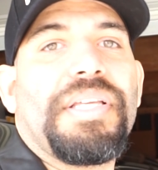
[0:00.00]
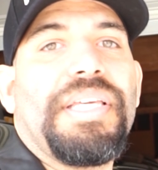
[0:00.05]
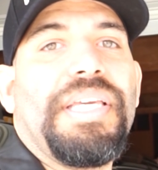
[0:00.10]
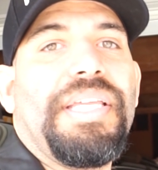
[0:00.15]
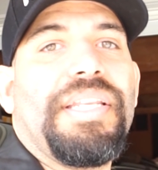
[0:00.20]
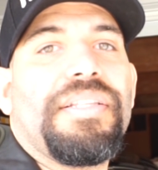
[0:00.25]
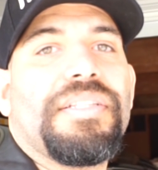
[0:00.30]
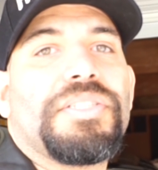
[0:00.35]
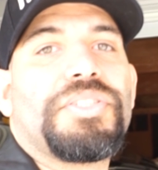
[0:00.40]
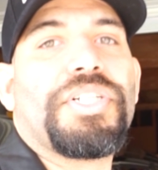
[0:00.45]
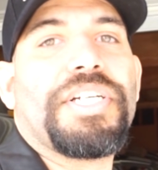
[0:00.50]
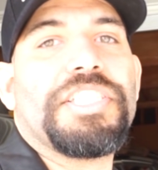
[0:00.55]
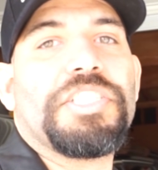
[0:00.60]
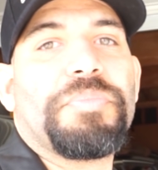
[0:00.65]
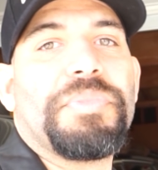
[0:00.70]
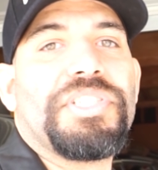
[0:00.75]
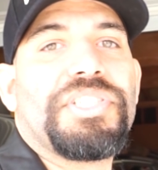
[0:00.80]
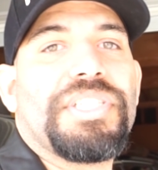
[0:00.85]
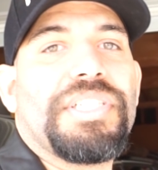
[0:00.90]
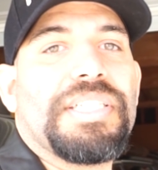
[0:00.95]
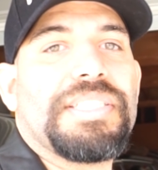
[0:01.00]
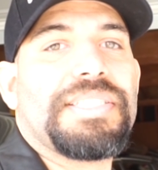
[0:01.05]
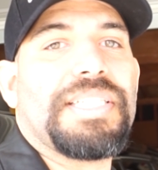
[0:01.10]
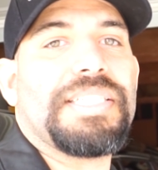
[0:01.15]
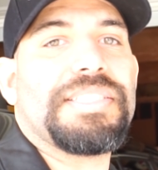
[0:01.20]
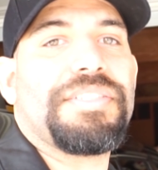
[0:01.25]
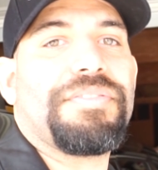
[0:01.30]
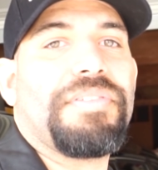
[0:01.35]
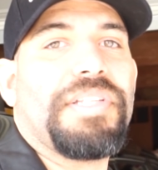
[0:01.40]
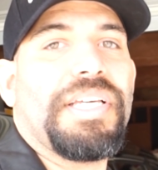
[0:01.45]
eating the transmission
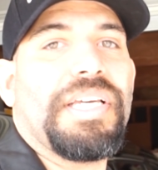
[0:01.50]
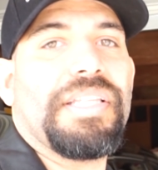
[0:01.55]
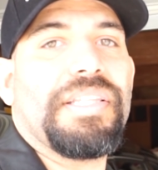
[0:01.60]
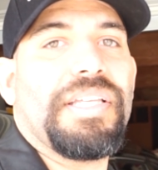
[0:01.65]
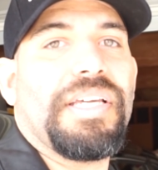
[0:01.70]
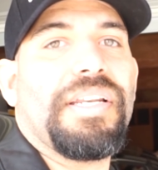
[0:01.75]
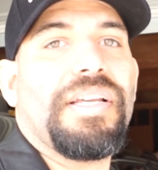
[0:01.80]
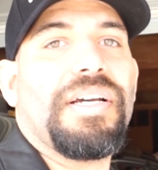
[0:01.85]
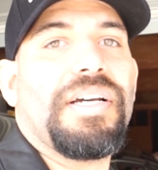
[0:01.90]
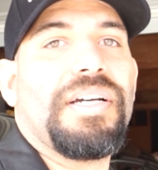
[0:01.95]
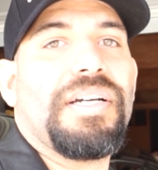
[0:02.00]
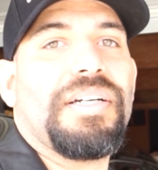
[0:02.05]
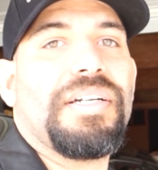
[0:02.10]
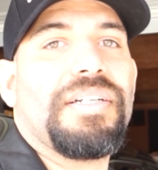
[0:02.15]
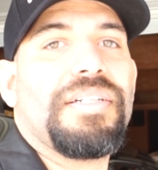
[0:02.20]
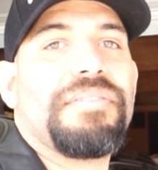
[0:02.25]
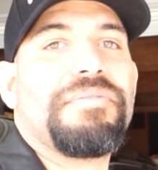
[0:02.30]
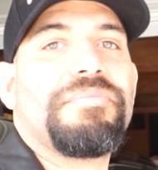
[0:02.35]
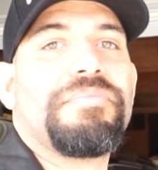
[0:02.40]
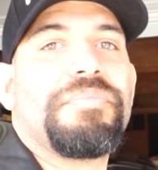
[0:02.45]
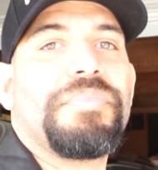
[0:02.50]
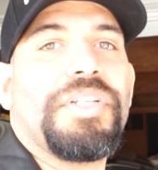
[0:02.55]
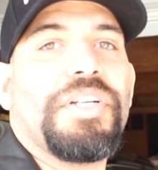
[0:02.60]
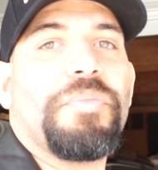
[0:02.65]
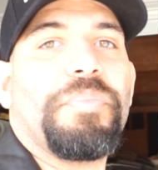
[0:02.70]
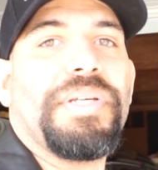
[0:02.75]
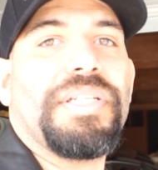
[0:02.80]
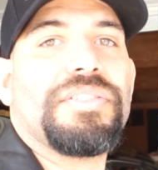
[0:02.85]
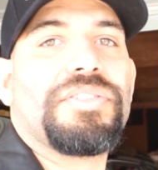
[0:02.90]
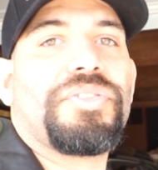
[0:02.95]
excessively and then you
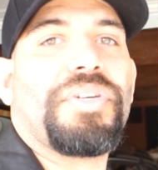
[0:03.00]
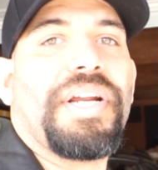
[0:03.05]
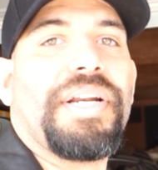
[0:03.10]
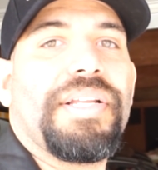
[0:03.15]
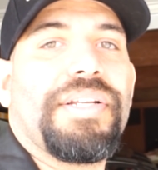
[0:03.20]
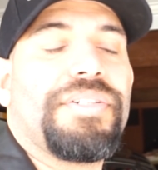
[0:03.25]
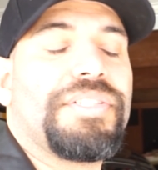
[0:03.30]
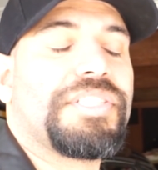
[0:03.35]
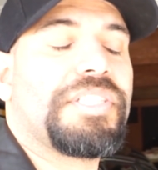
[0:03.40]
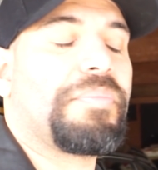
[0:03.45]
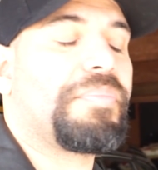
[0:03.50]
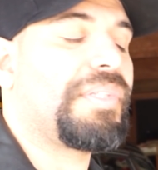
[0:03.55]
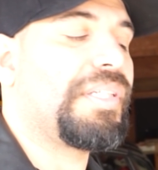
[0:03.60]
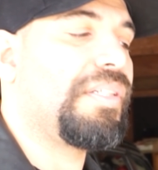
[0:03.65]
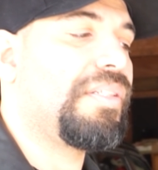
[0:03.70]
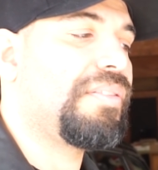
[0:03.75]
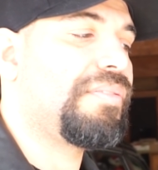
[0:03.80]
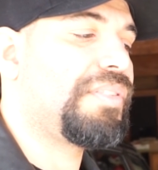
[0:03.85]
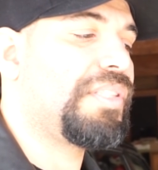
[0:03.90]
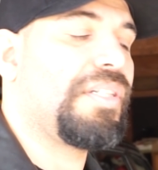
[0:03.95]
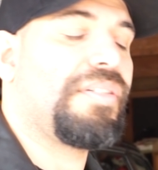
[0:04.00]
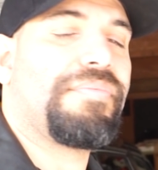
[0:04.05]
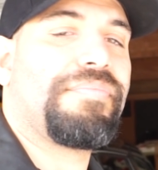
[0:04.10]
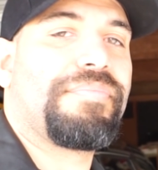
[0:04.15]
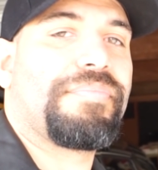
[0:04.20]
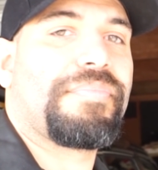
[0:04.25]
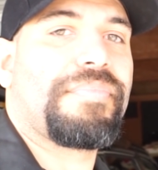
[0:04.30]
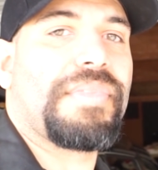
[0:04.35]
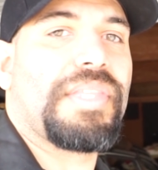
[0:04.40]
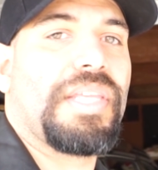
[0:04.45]
know, being stranded or something. So
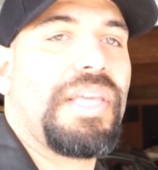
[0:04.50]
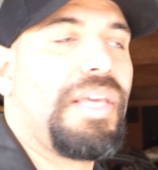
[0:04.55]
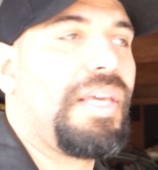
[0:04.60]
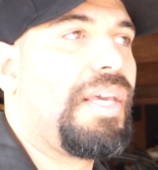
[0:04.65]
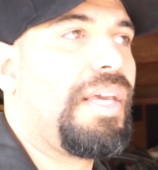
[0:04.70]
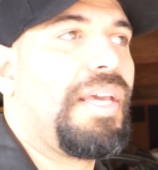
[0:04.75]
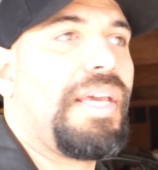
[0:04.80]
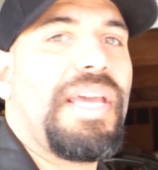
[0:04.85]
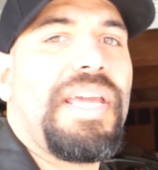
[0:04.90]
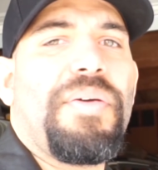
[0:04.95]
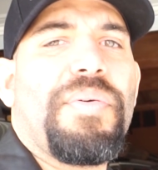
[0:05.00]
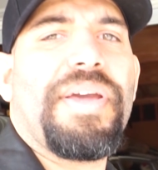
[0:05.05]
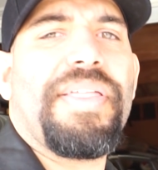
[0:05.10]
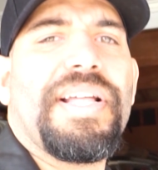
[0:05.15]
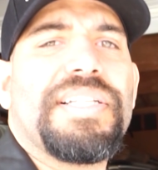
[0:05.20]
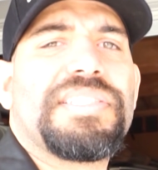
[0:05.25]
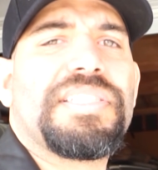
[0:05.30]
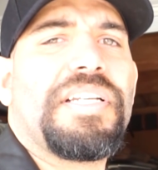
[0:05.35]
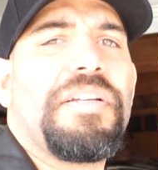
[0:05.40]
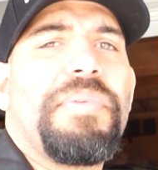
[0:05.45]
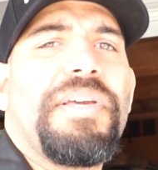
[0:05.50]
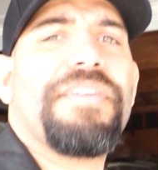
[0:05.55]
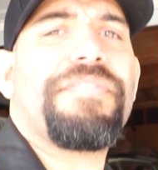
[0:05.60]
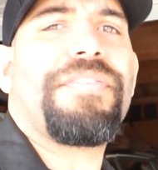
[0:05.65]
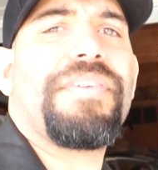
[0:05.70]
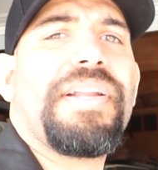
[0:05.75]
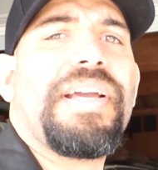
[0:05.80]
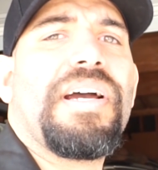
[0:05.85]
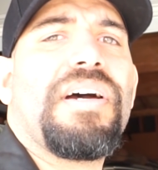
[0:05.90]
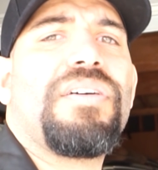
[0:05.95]
anyway, that's going to be it
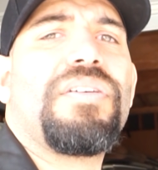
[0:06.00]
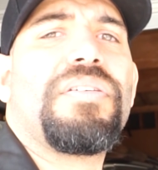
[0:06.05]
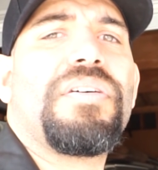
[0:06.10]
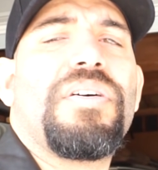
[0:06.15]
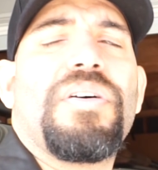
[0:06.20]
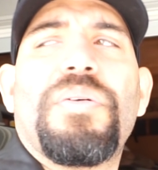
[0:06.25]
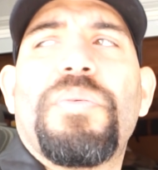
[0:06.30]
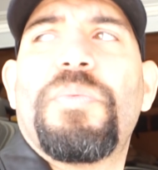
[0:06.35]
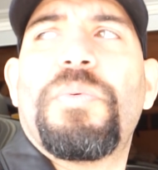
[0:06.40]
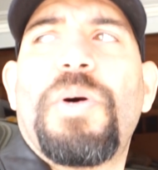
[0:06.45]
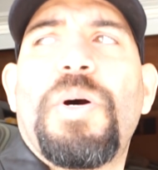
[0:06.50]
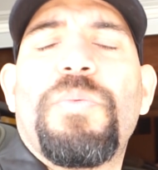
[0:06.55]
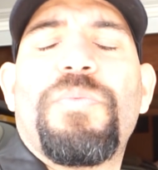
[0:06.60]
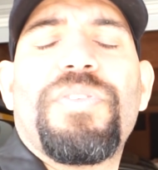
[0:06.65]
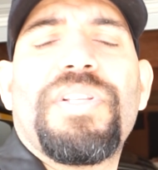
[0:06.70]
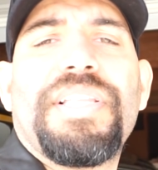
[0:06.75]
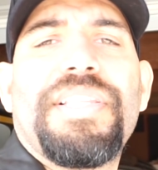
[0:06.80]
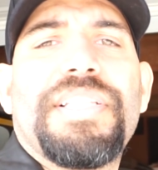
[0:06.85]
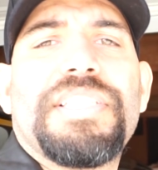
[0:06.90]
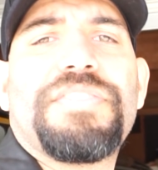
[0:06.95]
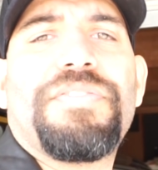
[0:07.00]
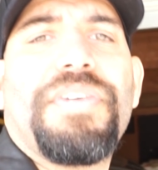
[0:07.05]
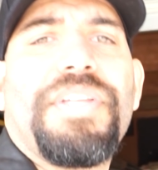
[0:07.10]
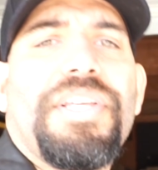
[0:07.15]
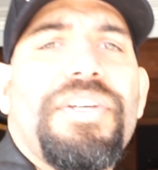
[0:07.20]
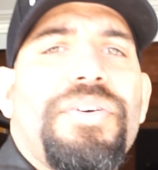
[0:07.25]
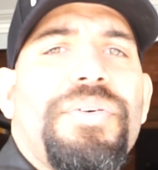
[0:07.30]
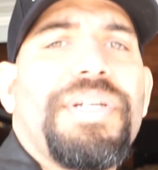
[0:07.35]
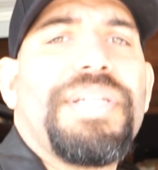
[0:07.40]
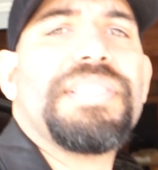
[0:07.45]
for now. Hopefully this
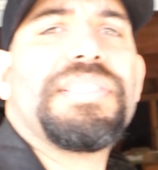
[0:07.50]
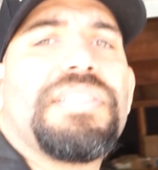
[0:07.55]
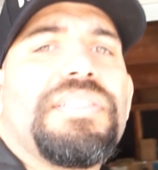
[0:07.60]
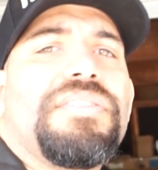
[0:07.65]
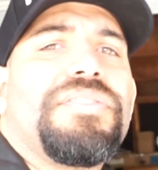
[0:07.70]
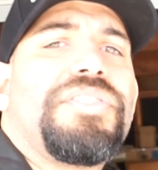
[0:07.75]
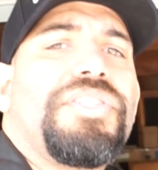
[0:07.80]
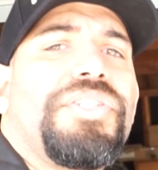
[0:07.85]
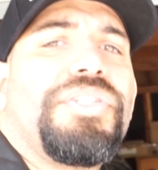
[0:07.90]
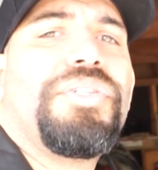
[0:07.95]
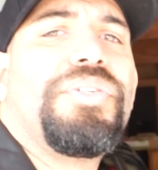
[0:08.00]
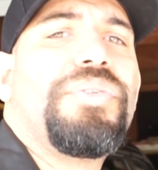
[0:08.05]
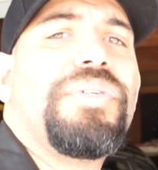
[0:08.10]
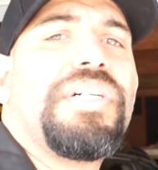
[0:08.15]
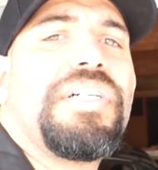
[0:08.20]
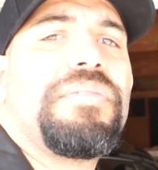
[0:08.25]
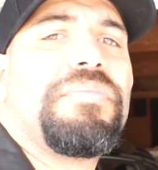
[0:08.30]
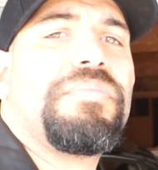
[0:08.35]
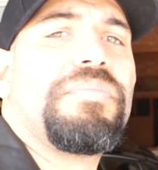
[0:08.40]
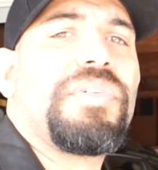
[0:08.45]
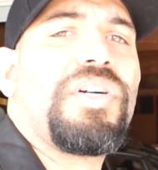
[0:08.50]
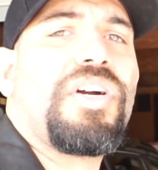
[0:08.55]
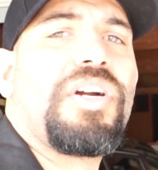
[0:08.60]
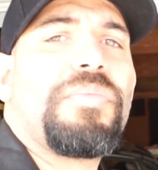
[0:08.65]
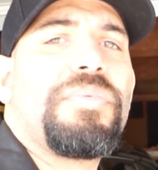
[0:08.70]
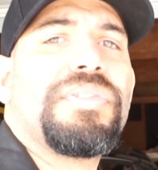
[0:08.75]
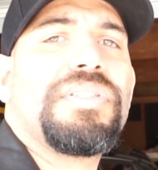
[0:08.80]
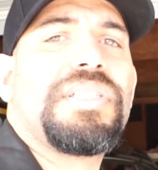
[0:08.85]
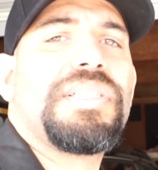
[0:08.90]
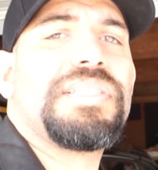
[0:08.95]
video isn't too
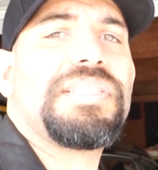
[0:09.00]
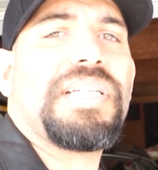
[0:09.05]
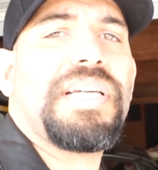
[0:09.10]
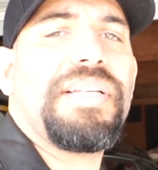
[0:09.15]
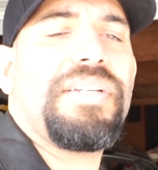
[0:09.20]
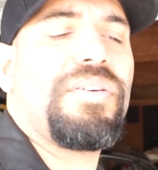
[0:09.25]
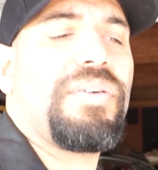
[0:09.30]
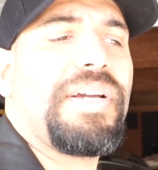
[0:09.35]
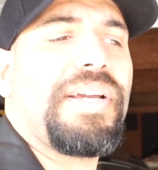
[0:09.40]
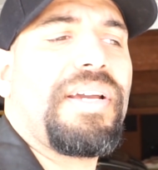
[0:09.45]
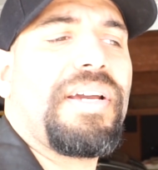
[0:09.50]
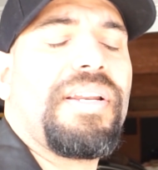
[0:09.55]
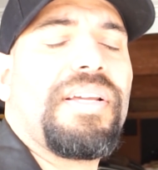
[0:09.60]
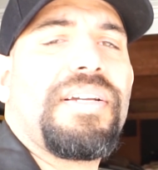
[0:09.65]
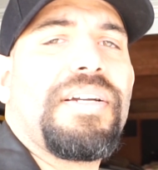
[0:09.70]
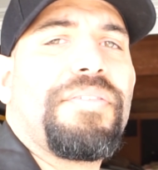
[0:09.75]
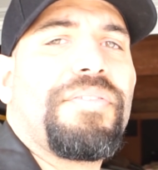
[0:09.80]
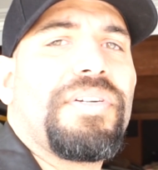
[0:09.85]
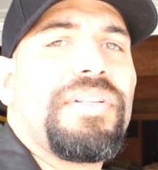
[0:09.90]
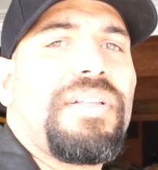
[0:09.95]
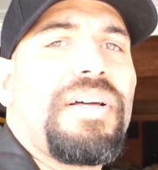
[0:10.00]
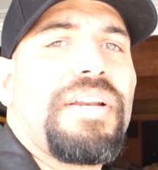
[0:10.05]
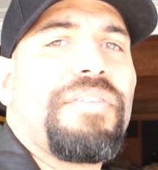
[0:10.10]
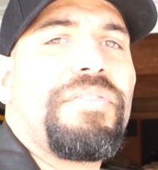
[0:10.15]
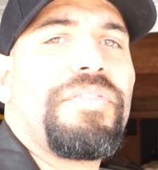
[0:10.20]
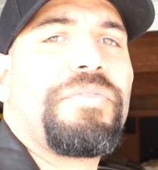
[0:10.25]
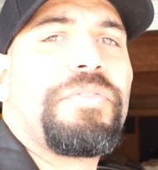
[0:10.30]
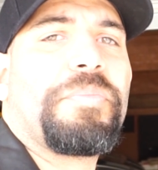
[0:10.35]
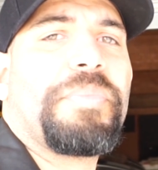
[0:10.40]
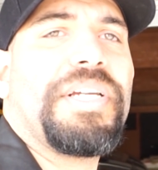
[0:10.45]
garbled, because I know I kind of covered a lot
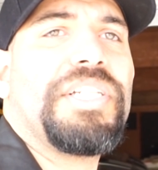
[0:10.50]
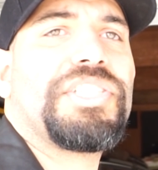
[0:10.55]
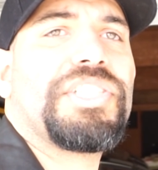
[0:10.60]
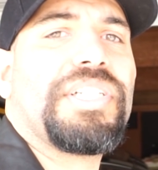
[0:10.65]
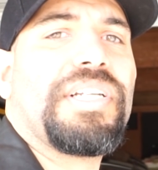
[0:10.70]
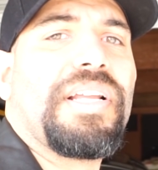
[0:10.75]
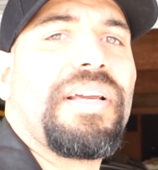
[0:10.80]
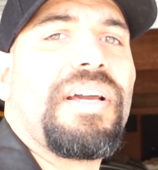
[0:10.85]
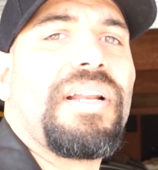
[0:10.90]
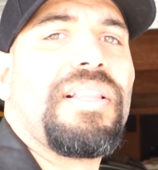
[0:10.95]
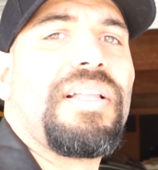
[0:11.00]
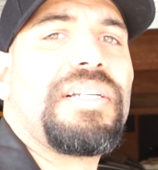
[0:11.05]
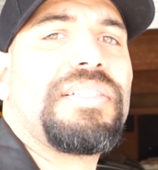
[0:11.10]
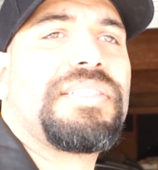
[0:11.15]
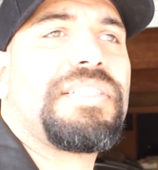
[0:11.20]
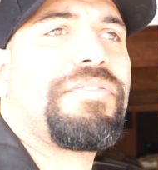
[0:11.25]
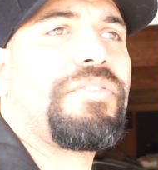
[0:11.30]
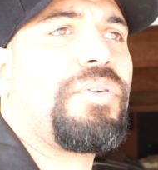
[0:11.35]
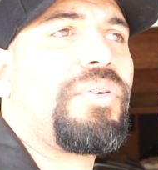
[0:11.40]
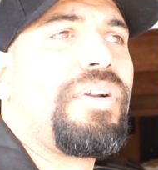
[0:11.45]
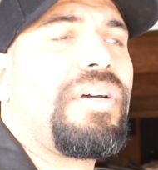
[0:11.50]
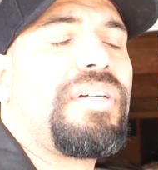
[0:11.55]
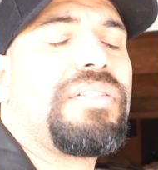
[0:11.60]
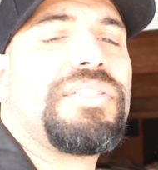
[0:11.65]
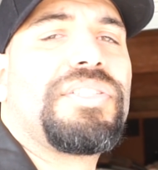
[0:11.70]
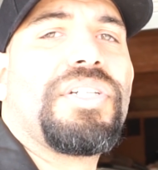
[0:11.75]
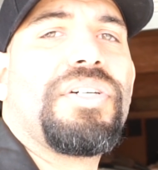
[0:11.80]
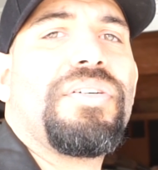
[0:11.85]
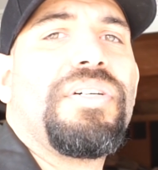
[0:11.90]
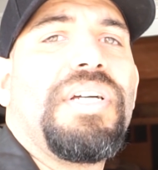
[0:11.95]
of information and I got a lot of stuff going on.
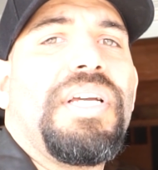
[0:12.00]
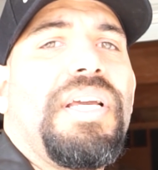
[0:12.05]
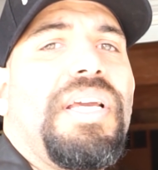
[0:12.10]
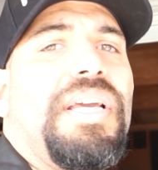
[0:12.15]
So